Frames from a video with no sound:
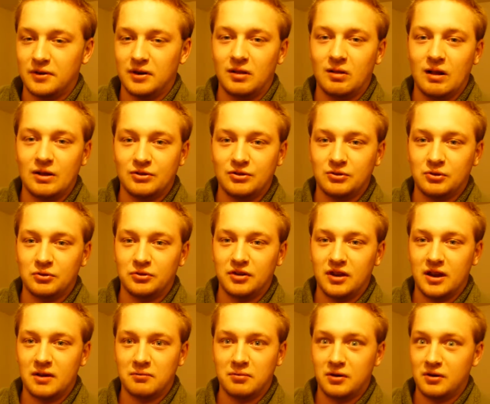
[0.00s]
in electrical
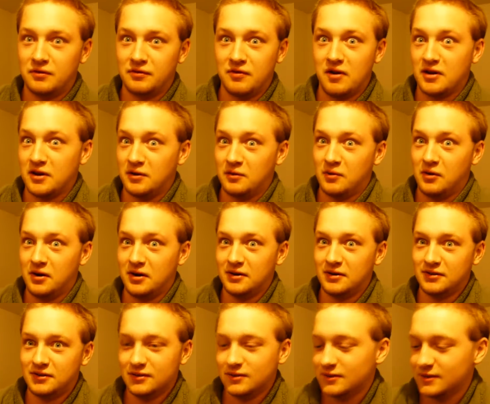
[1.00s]
tape, but it fucking
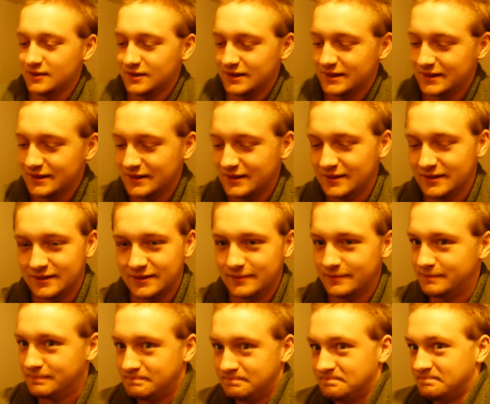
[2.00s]
works.
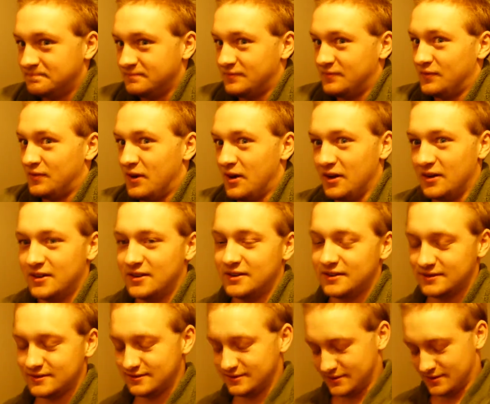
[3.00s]
Fuck.
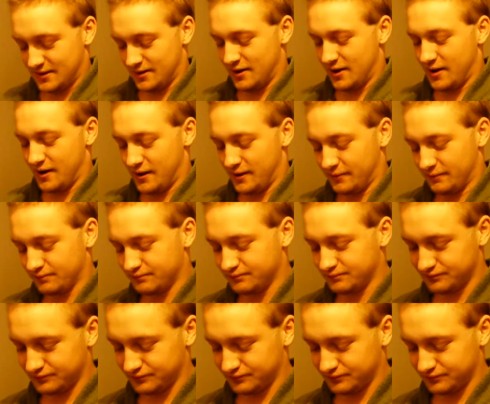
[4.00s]
That's